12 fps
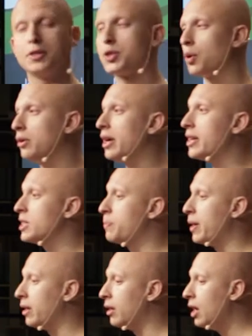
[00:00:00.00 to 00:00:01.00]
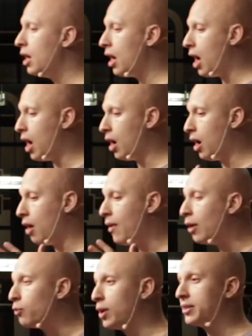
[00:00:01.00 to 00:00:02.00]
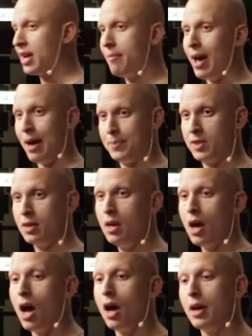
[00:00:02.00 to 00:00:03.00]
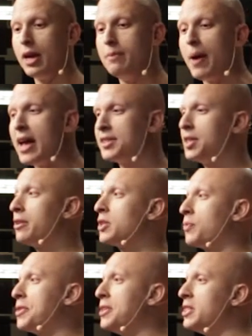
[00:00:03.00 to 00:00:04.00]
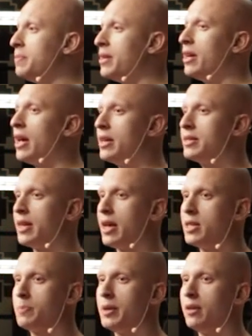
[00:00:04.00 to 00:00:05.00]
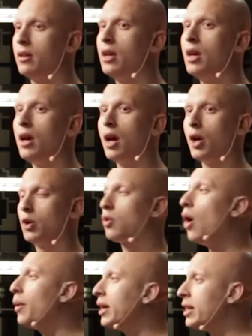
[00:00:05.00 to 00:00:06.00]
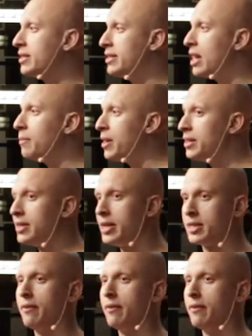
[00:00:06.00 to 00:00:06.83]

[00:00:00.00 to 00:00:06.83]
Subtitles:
storyline has been around real-time apps. In past years, RethinkDB has been growing as a database. It's